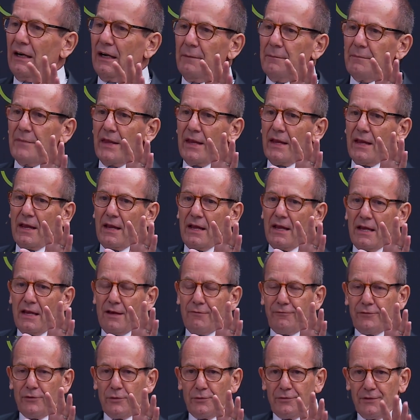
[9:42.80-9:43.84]
Um,
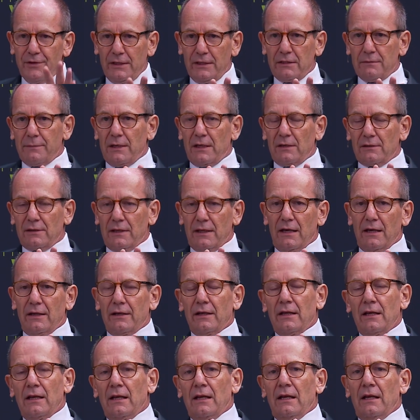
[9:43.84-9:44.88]
if you think about
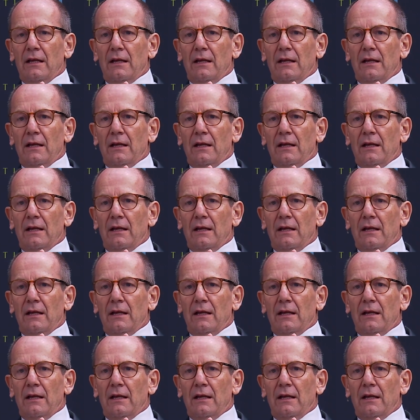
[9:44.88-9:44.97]
that,